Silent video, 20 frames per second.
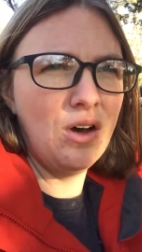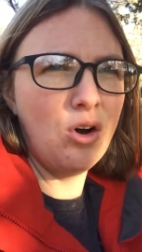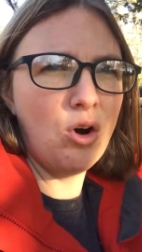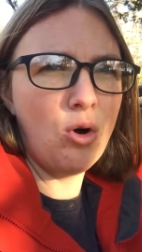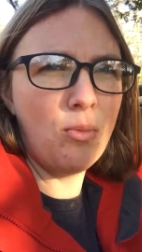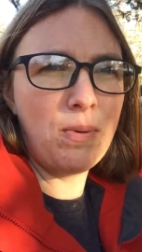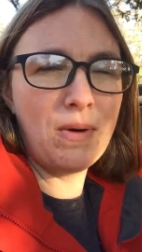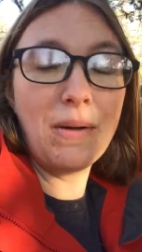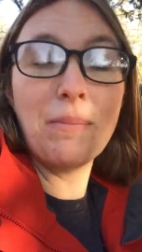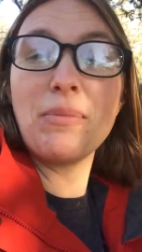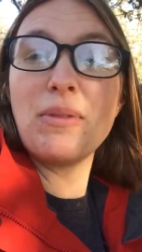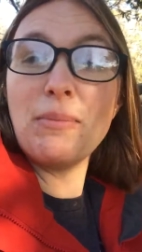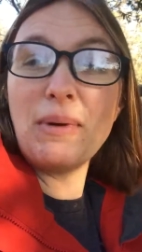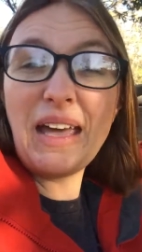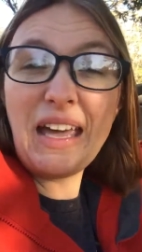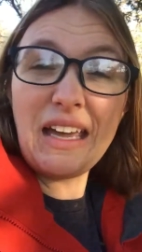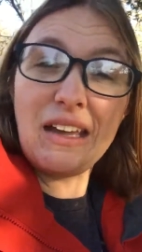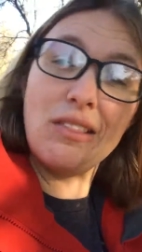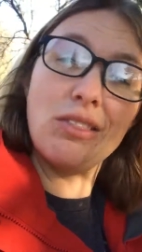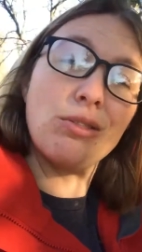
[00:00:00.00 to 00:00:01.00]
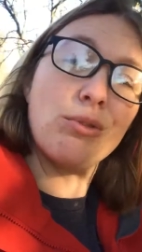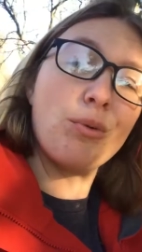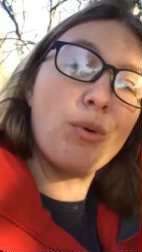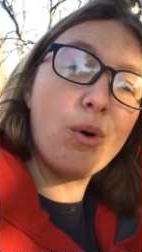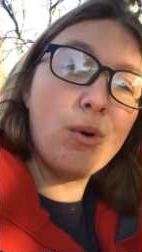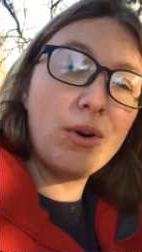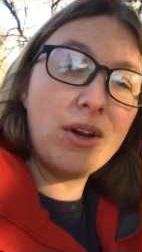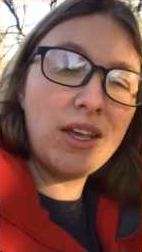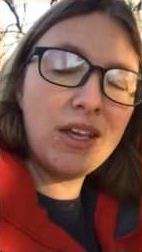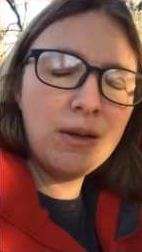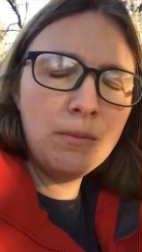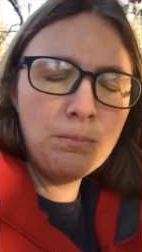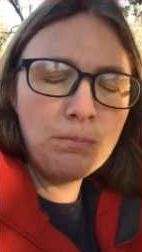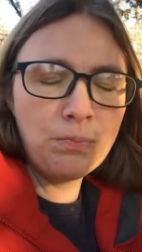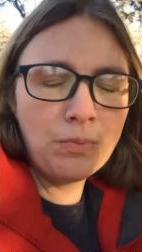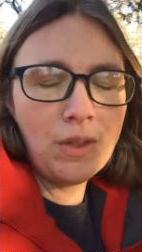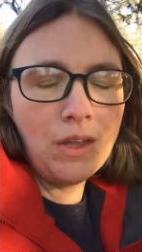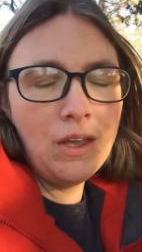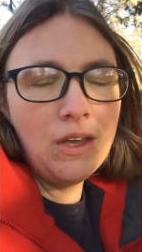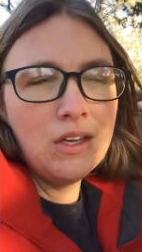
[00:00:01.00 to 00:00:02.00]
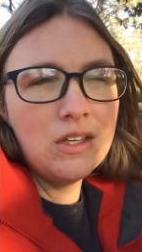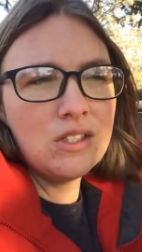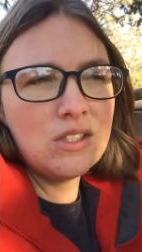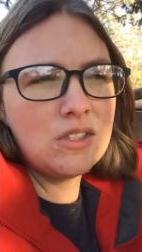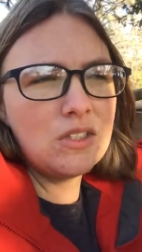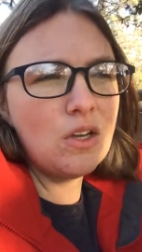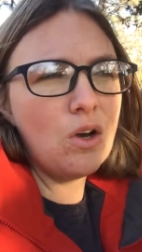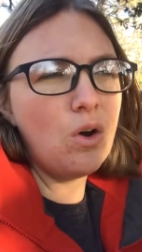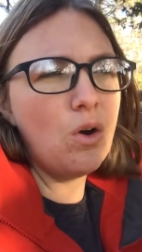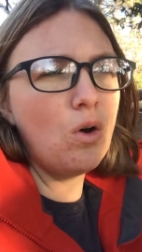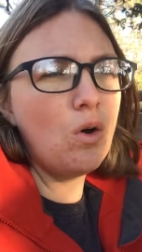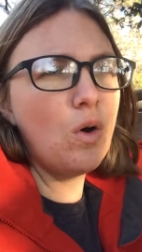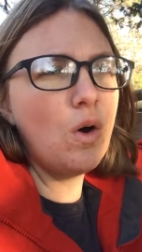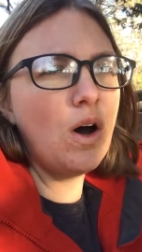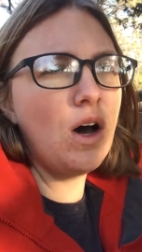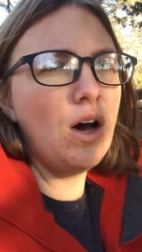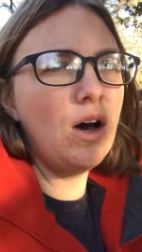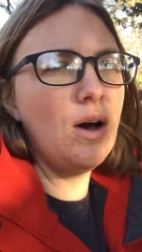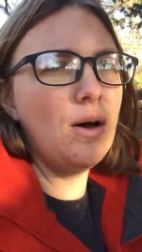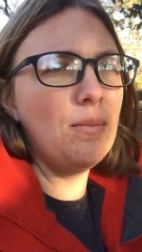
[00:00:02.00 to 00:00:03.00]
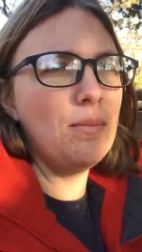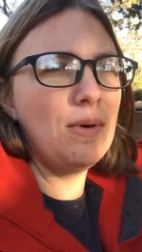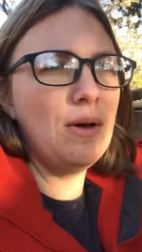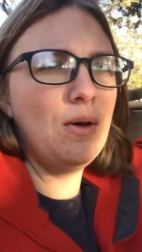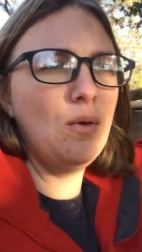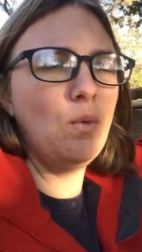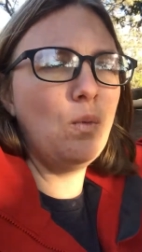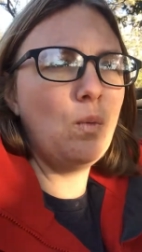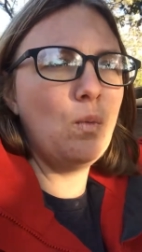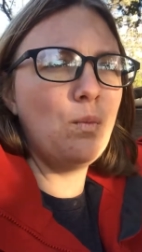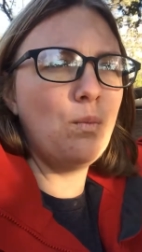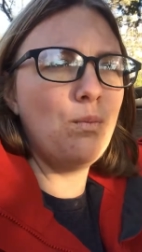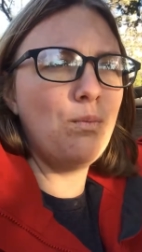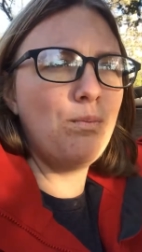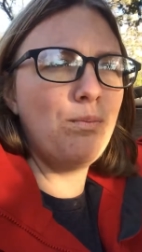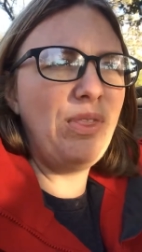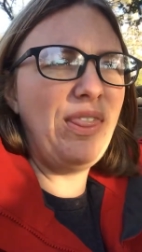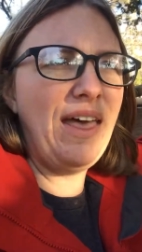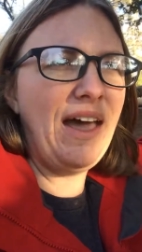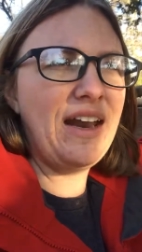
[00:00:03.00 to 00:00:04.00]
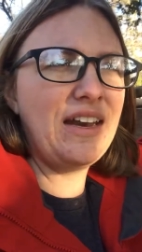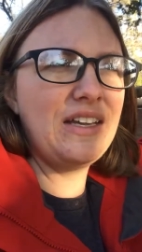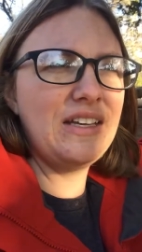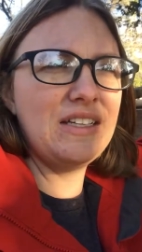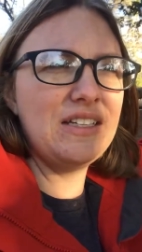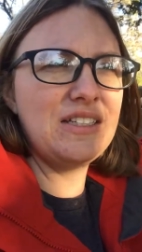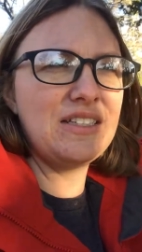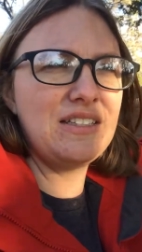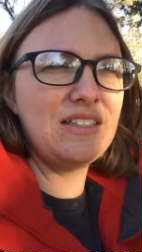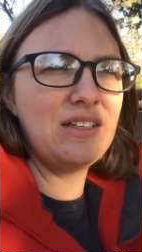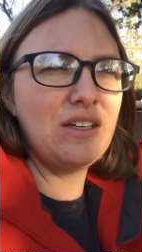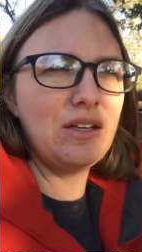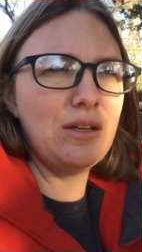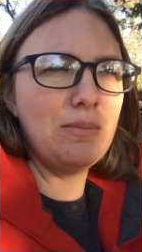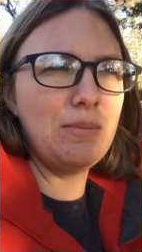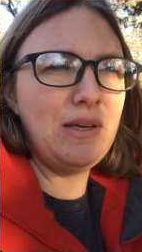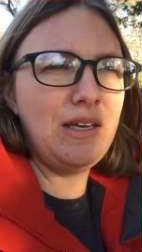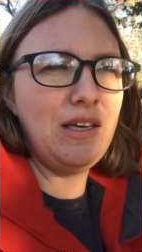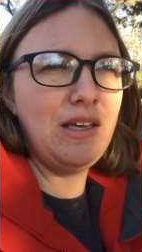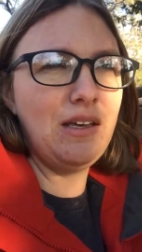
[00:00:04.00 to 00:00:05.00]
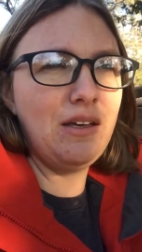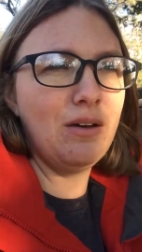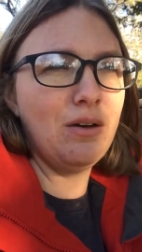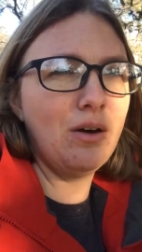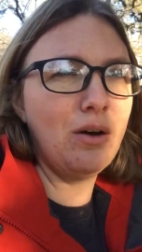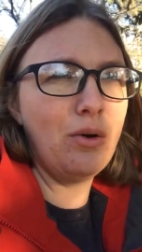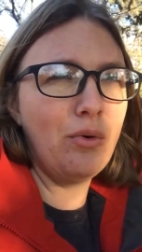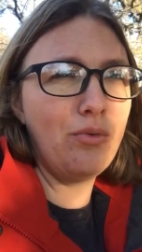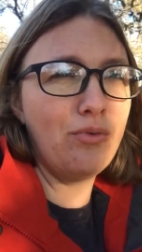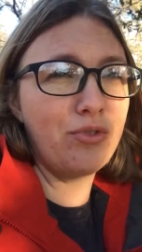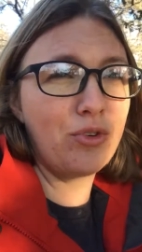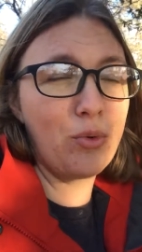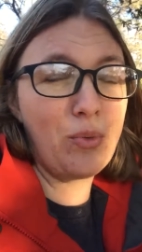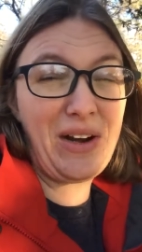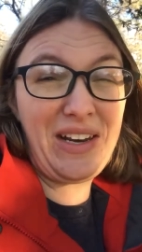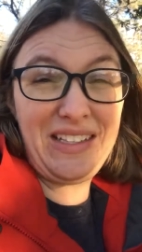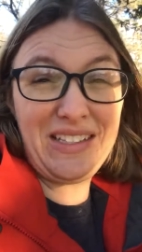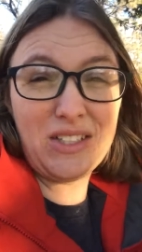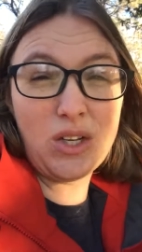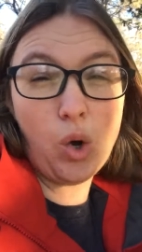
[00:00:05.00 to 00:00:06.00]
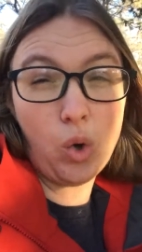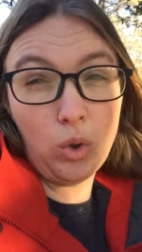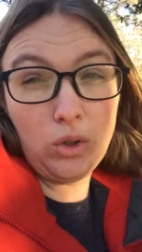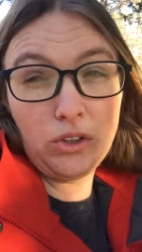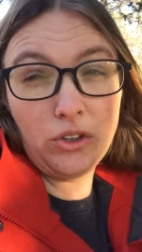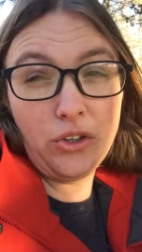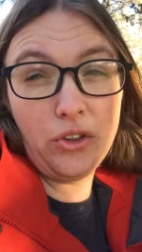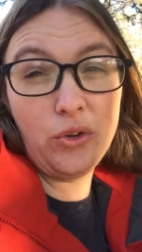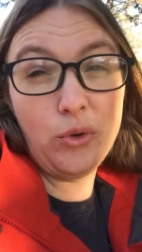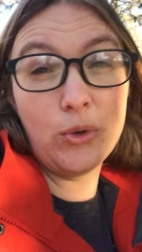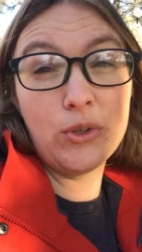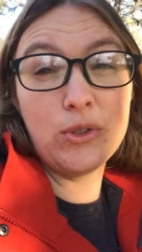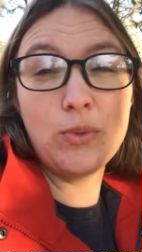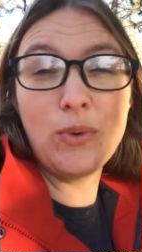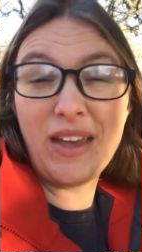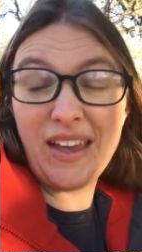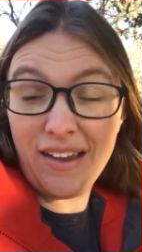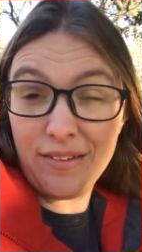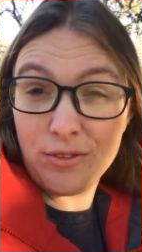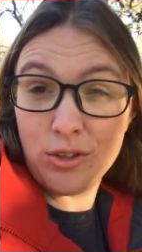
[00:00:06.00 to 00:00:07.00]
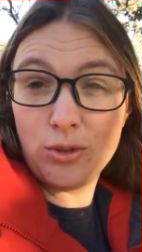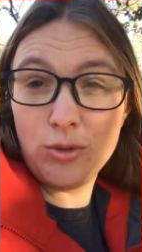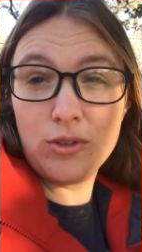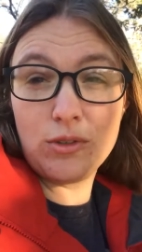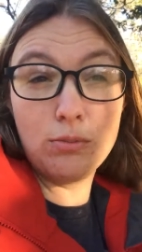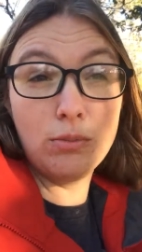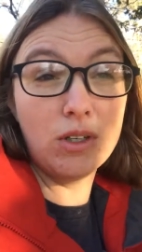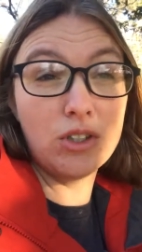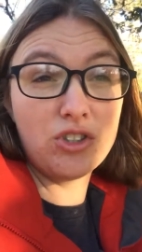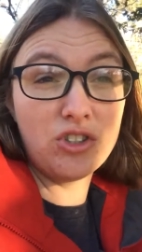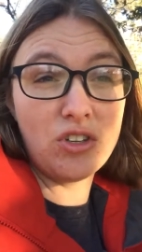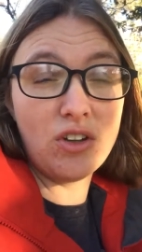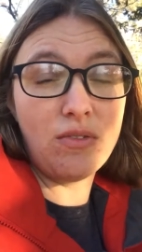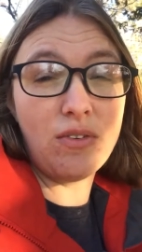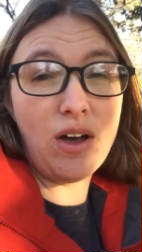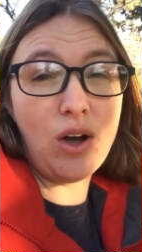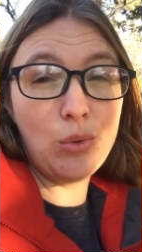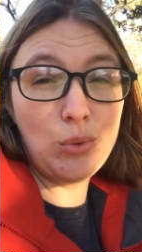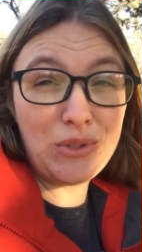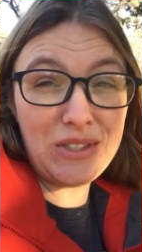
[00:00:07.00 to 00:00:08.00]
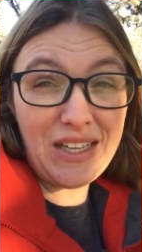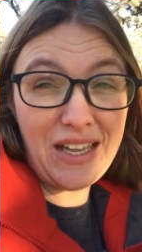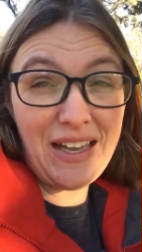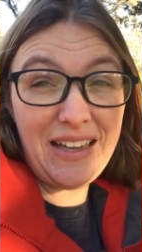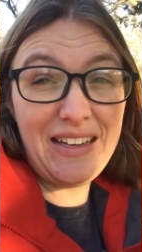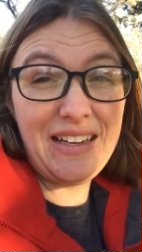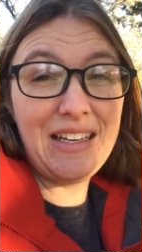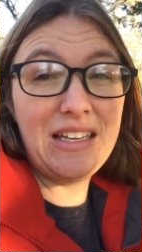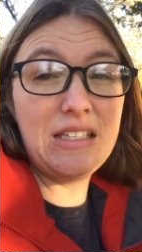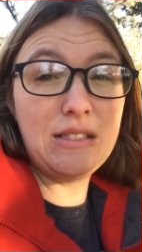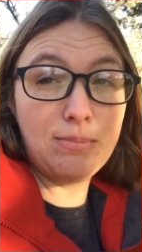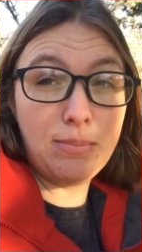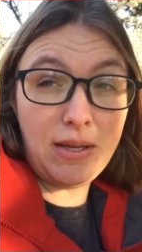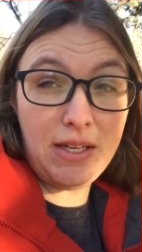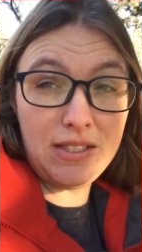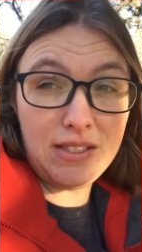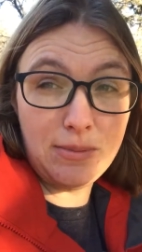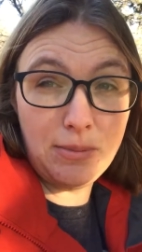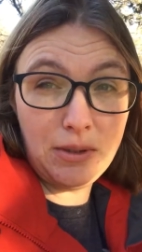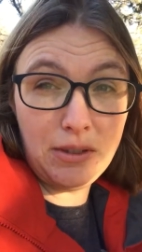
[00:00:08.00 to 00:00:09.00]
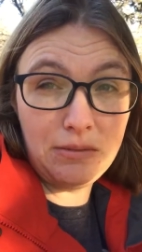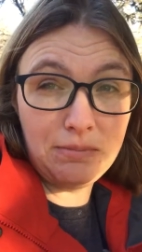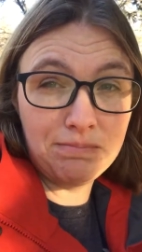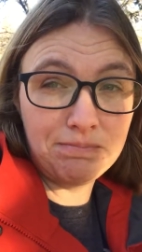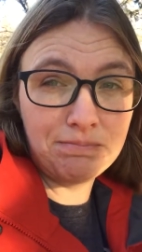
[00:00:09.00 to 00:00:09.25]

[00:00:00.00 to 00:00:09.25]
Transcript: open up the bag and throw it in. So um, that is gonna be for when it's colder though, because we have to do as much stuff outside as possible.